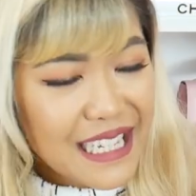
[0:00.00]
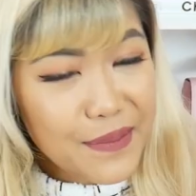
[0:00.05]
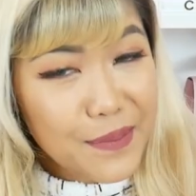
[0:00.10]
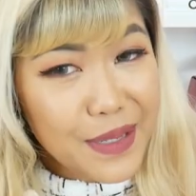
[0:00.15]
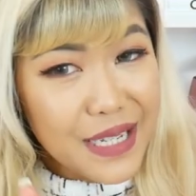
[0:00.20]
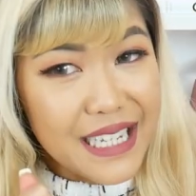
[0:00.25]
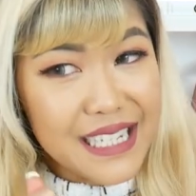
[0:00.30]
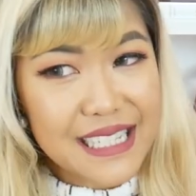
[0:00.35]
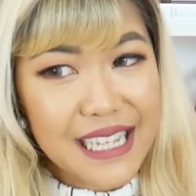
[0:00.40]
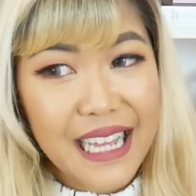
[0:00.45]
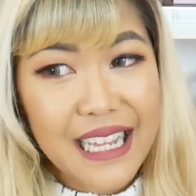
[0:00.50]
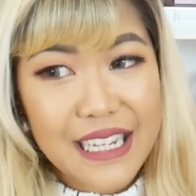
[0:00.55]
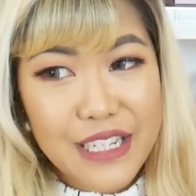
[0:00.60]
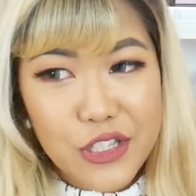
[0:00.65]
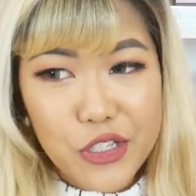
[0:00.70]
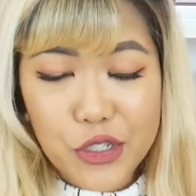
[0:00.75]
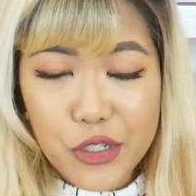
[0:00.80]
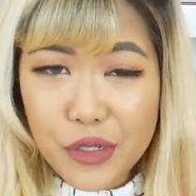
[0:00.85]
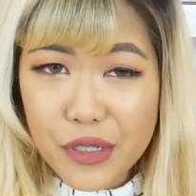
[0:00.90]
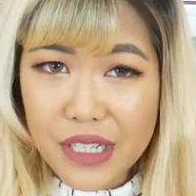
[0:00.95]
because that
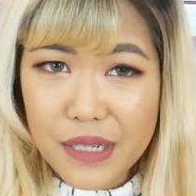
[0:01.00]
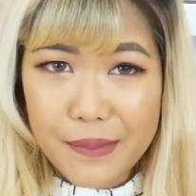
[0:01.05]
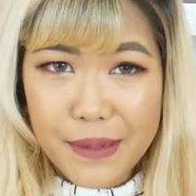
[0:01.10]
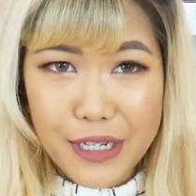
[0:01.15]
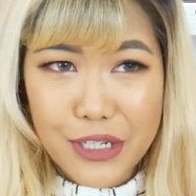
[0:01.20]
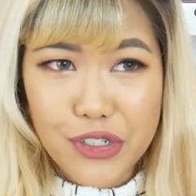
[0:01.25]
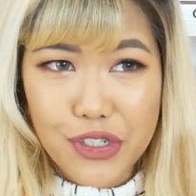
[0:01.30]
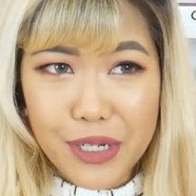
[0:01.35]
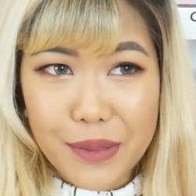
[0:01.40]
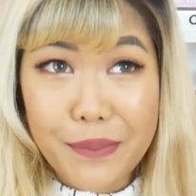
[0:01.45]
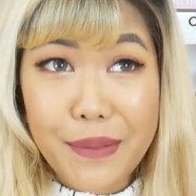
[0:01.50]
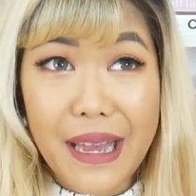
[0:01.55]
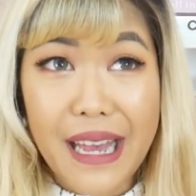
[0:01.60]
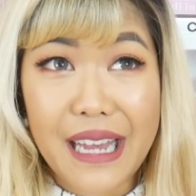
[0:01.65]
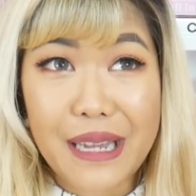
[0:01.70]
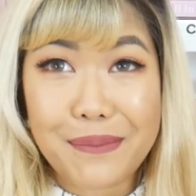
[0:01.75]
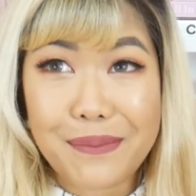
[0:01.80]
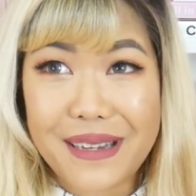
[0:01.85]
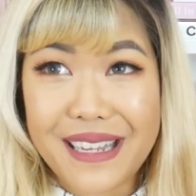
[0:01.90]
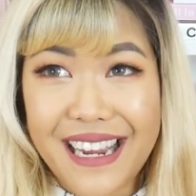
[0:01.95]
is truly my dream
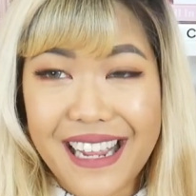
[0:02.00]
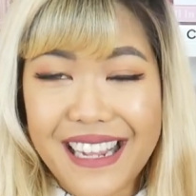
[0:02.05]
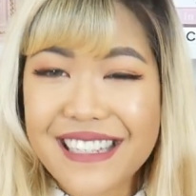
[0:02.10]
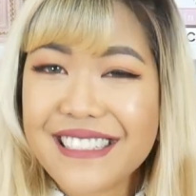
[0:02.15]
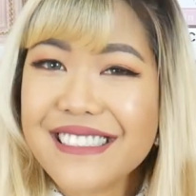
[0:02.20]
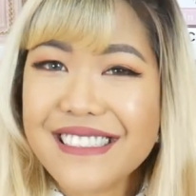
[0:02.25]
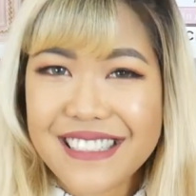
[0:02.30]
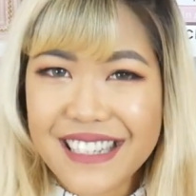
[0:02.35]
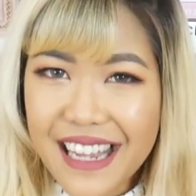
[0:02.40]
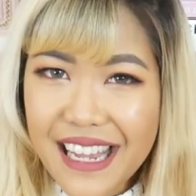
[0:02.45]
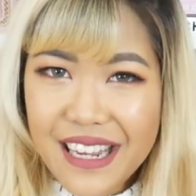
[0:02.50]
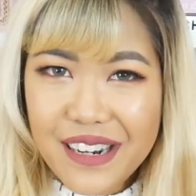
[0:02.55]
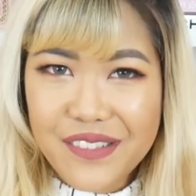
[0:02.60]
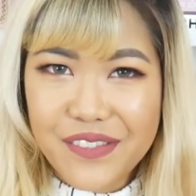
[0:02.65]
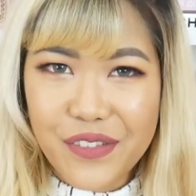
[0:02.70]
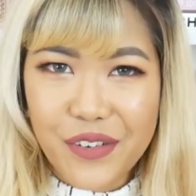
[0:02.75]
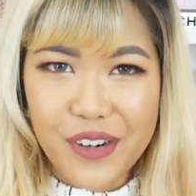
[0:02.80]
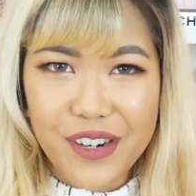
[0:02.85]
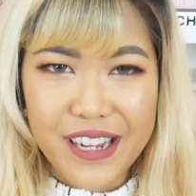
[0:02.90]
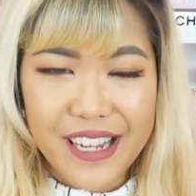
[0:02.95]
bag, but I can't
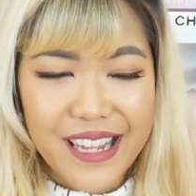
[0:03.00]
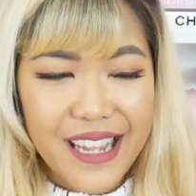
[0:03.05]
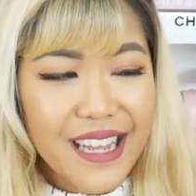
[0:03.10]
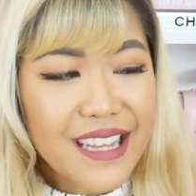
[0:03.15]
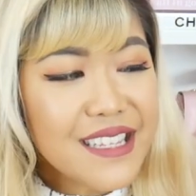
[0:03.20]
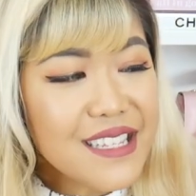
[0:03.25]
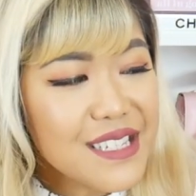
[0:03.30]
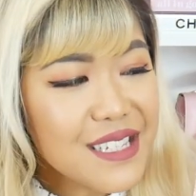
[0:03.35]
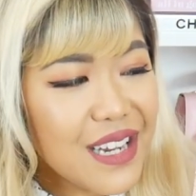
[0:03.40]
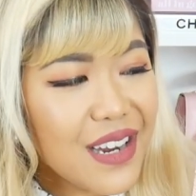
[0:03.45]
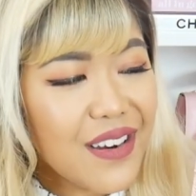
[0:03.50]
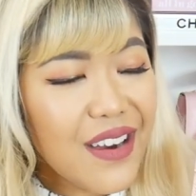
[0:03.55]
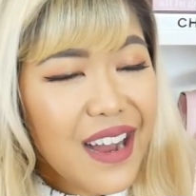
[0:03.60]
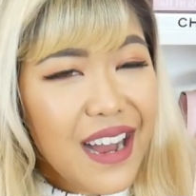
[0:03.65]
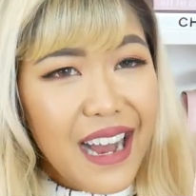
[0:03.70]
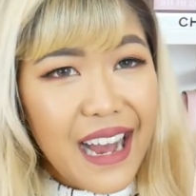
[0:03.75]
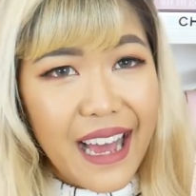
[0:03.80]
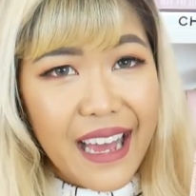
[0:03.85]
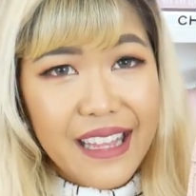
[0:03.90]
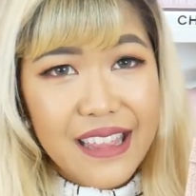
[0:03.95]
afford it yet, so
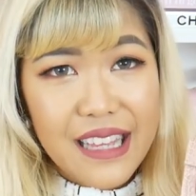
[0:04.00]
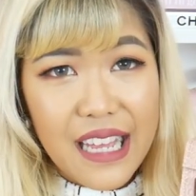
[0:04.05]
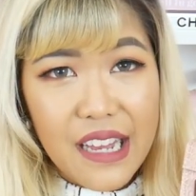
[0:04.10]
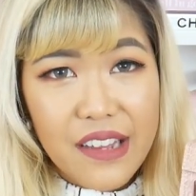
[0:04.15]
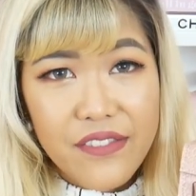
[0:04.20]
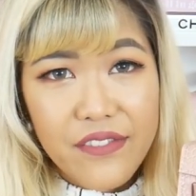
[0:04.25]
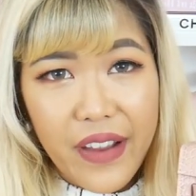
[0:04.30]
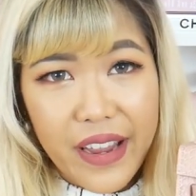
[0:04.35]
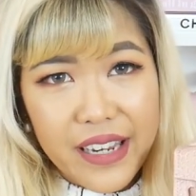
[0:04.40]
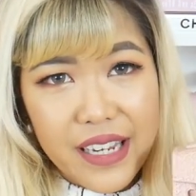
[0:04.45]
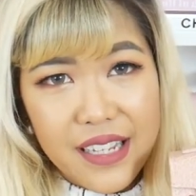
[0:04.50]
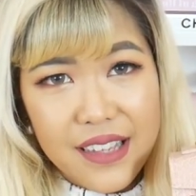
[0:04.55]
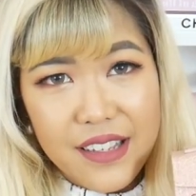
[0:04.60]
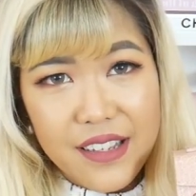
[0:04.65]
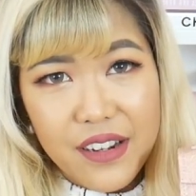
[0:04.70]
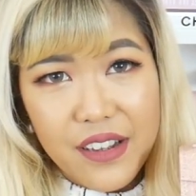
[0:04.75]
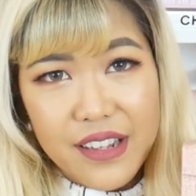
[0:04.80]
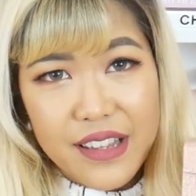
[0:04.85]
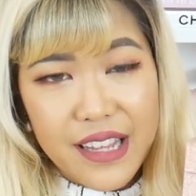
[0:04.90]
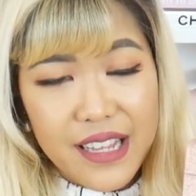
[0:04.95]
I love finding
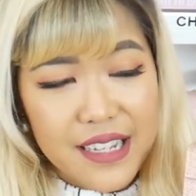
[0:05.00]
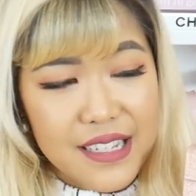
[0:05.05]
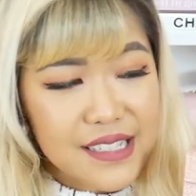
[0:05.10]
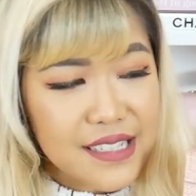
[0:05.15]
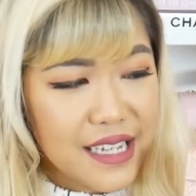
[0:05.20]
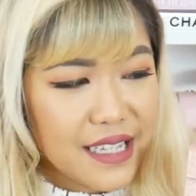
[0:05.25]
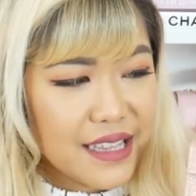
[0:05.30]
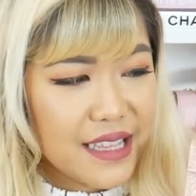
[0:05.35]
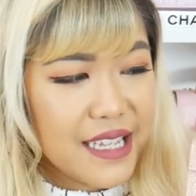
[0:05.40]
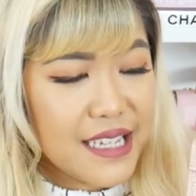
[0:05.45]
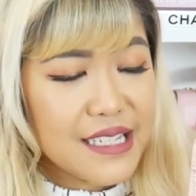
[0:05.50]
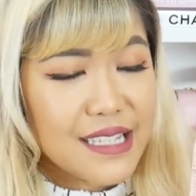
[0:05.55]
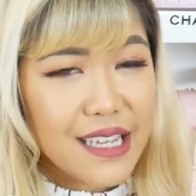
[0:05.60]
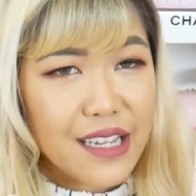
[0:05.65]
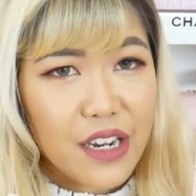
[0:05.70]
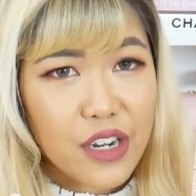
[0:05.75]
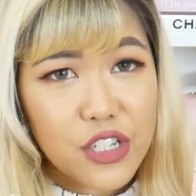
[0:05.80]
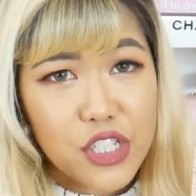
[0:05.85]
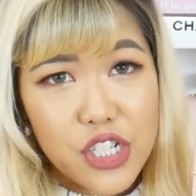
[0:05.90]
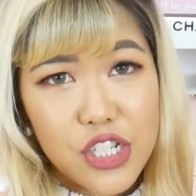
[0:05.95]
little things like this
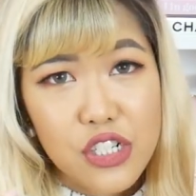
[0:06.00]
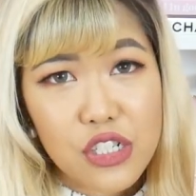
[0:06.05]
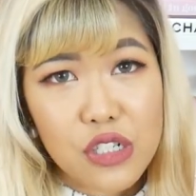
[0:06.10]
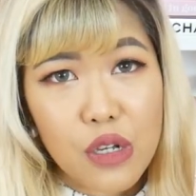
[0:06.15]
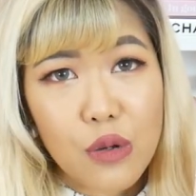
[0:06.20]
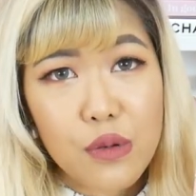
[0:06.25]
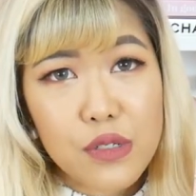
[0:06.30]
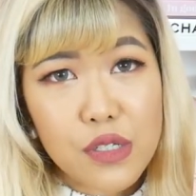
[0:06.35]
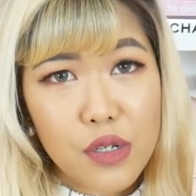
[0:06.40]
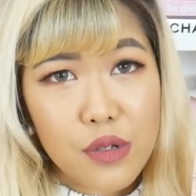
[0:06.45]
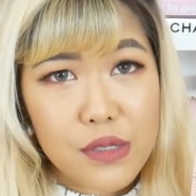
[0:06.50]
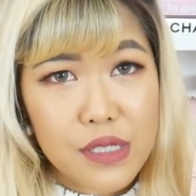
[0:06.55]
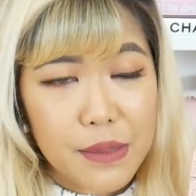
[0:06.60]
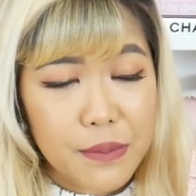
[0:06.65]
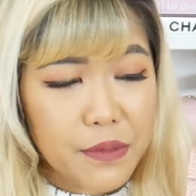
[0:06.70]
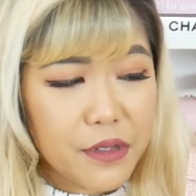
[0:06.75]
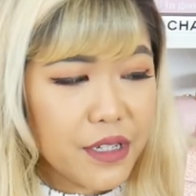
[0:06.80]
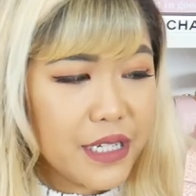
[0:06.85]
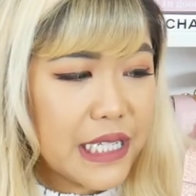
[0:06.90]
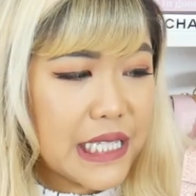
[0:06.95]
that are just so, so
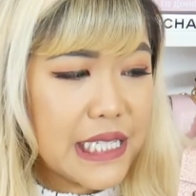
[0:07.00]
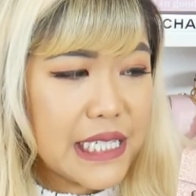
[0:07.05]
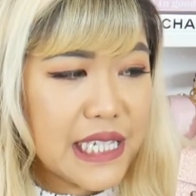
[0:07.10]
similar in